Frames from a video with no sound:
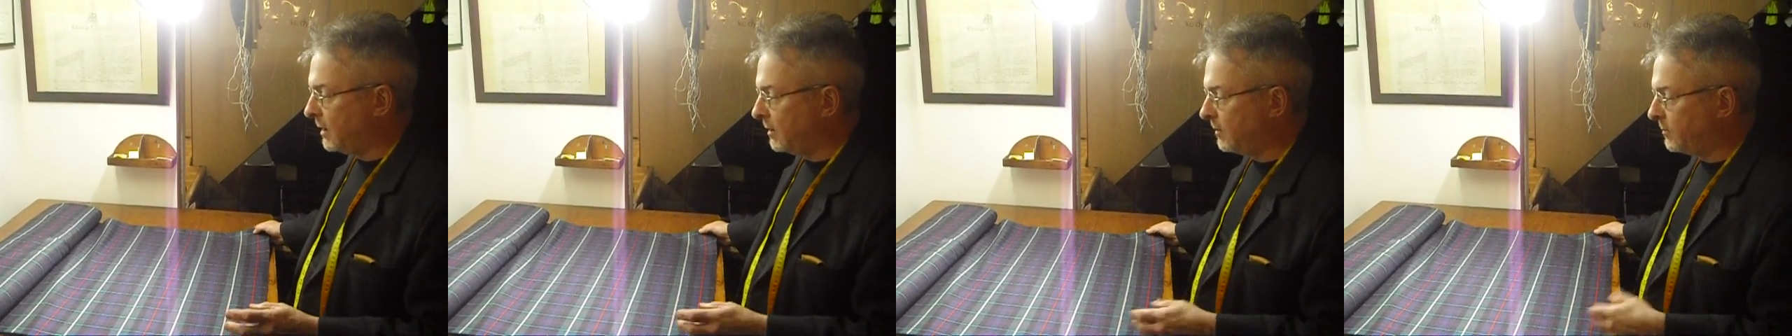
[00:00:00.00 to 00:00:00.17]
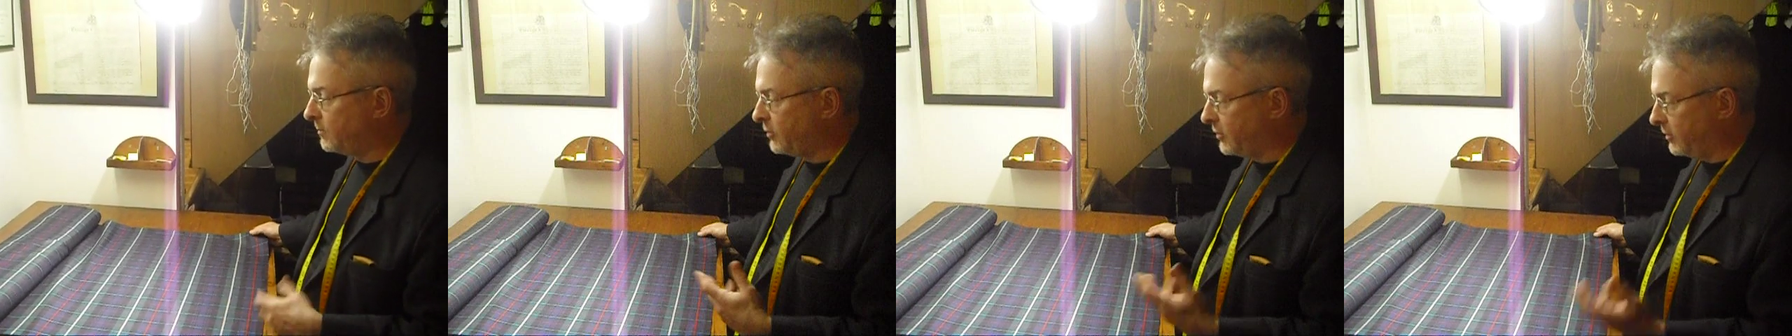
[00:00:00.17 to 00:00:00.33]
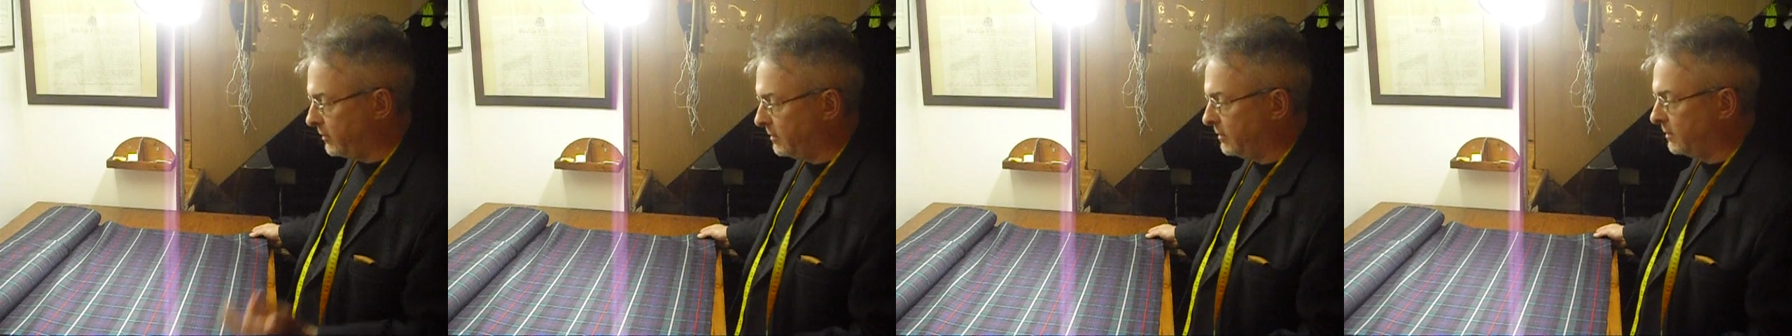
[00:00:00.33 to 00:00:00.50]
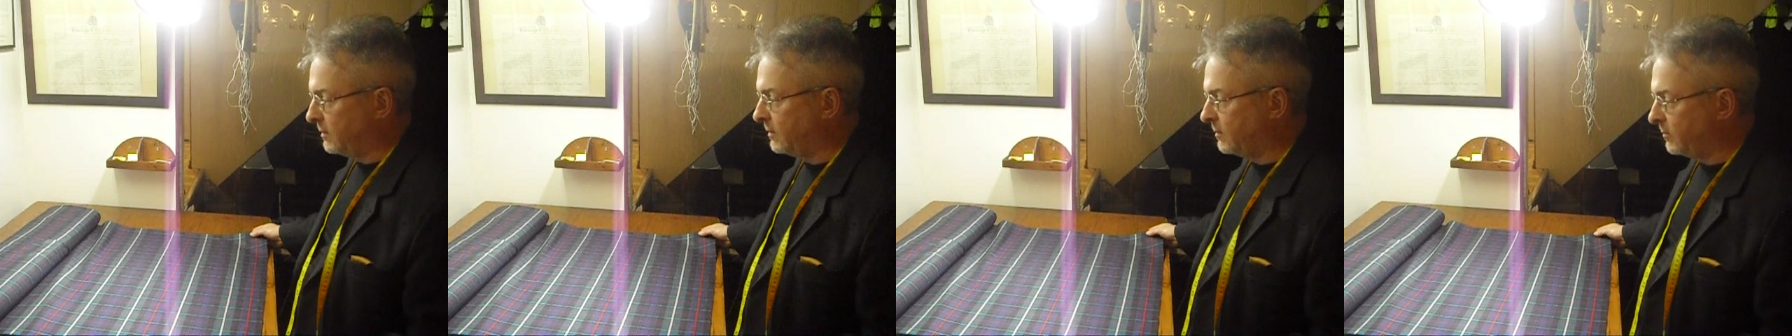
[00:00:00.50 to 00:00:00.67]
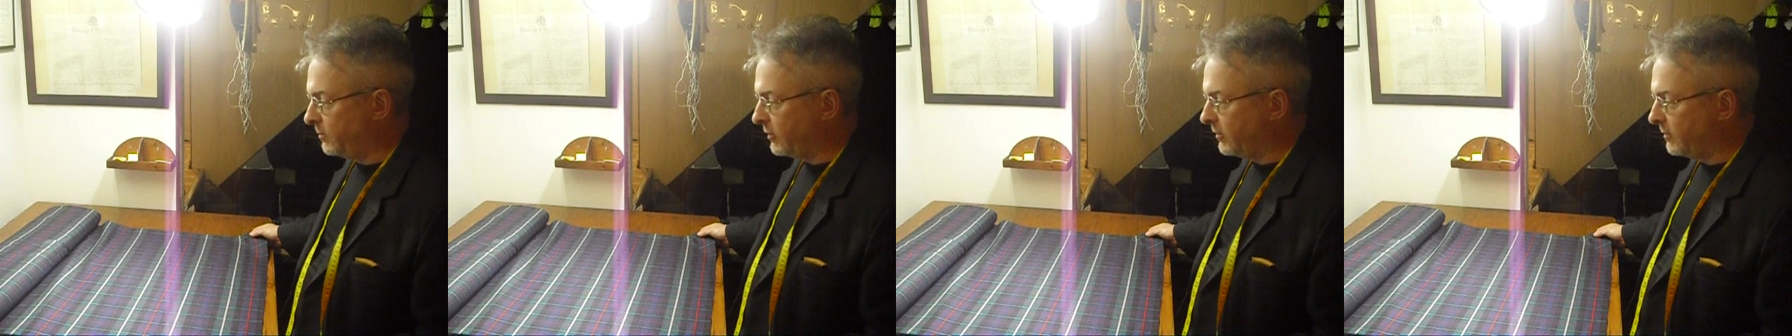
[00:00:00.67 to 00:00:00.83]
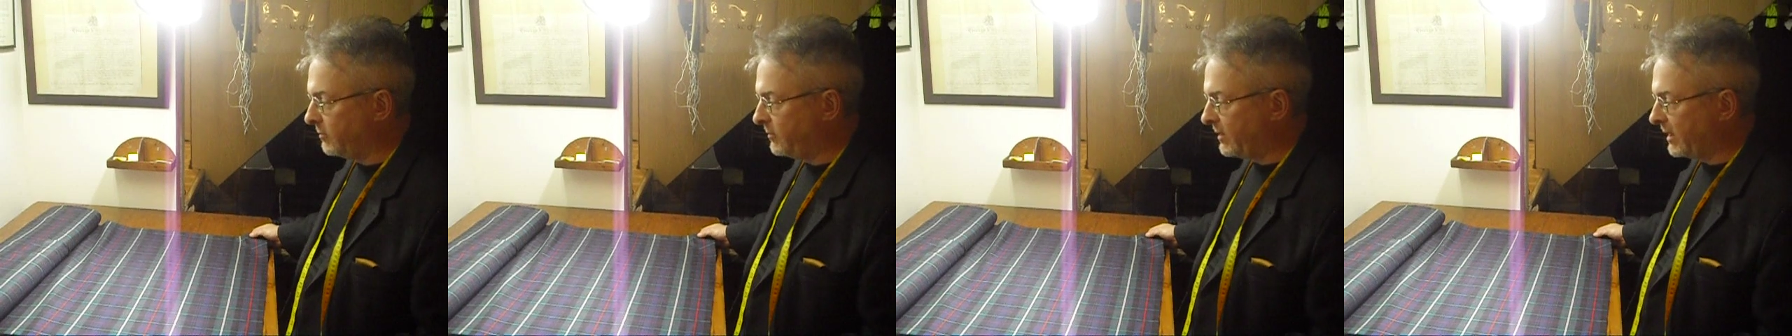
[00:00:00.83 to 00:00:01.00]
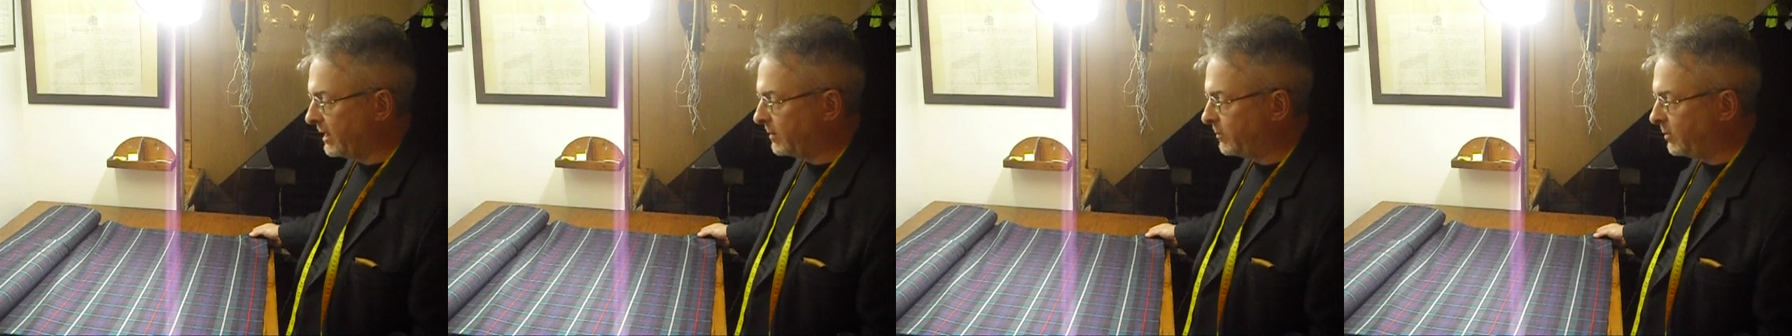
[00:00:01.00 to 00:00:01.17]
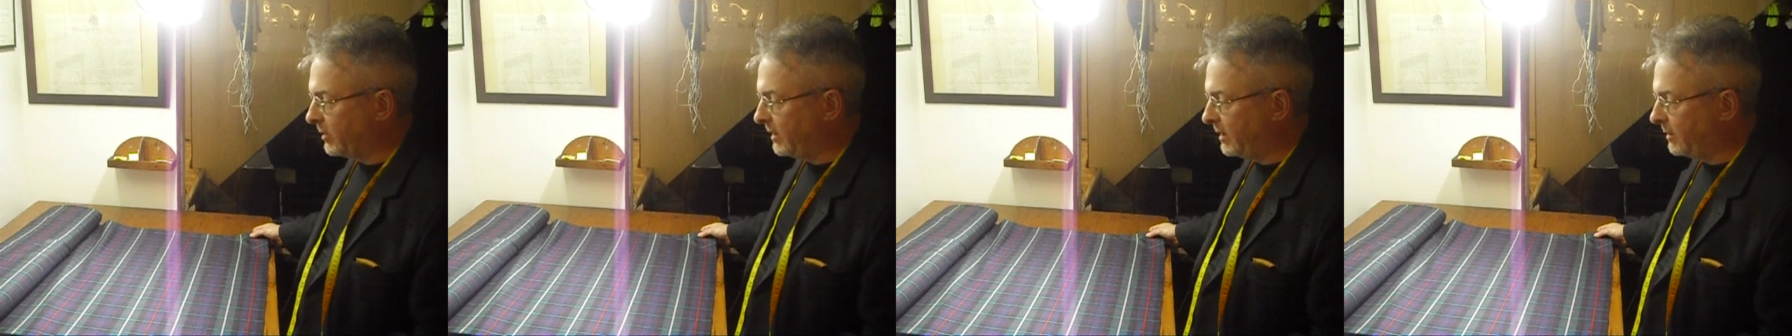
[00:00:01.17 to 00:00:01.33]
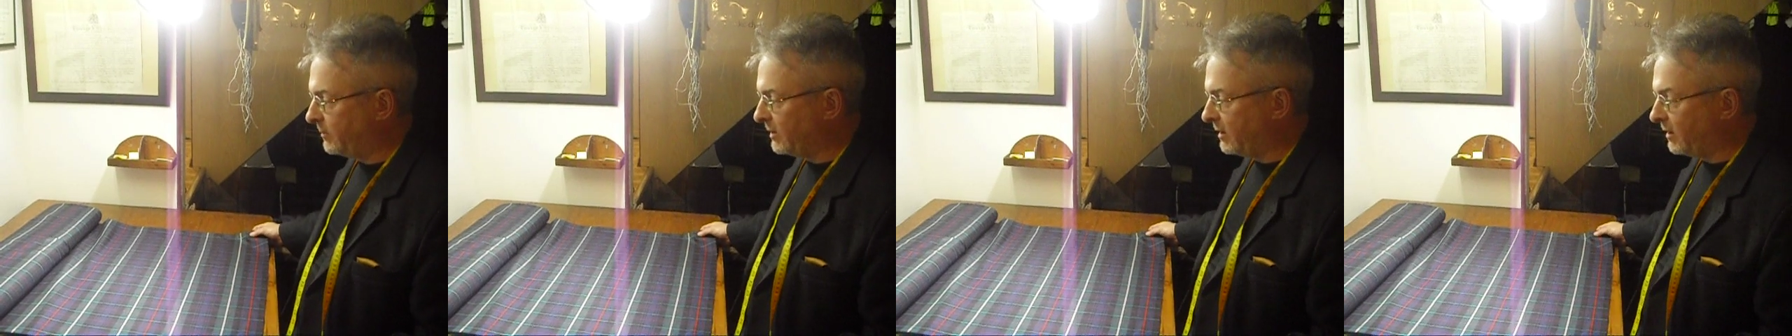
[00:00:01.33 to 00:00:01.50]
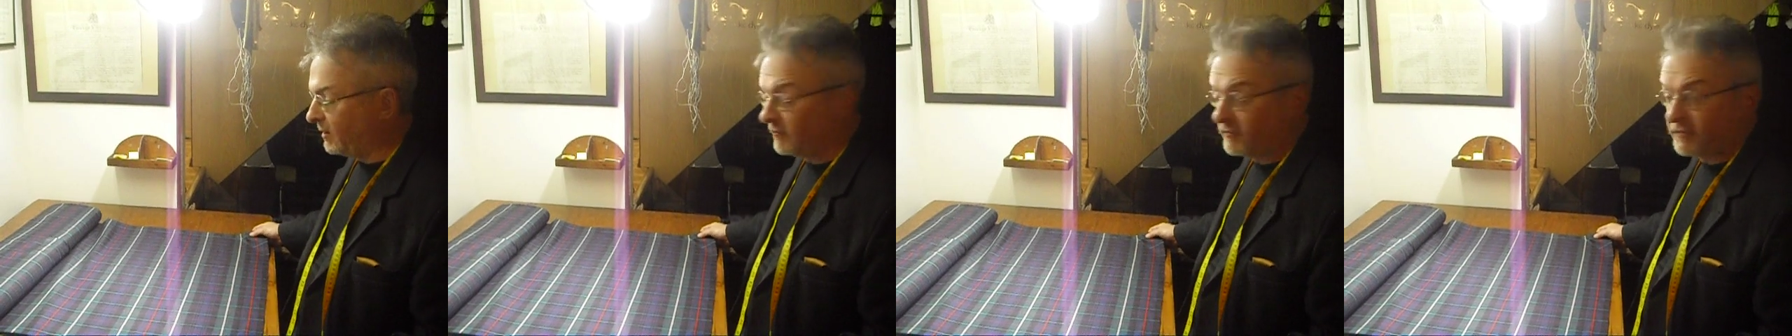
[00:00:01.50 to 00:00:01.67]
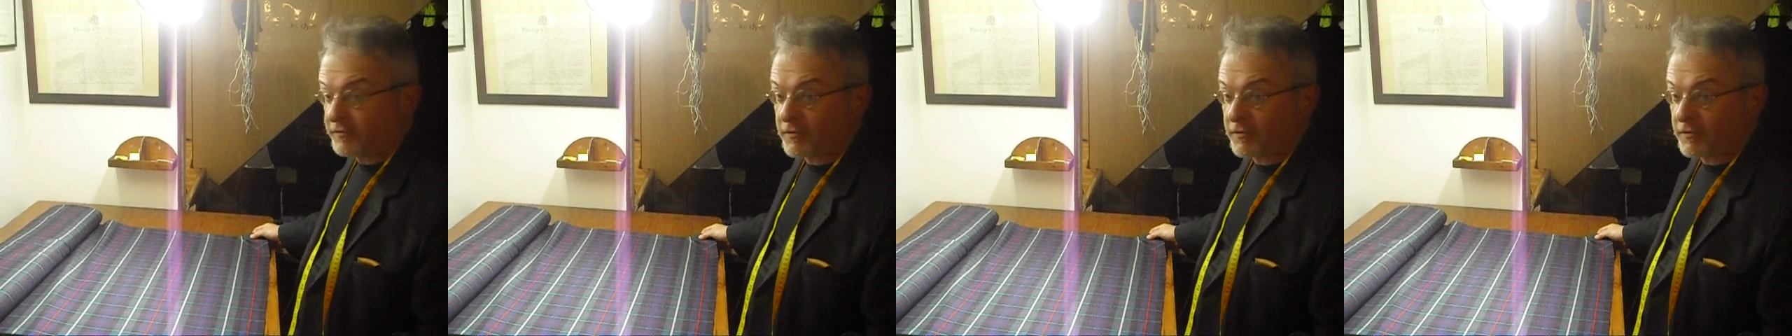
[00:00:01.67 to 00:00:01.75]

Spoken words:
per bagpipe of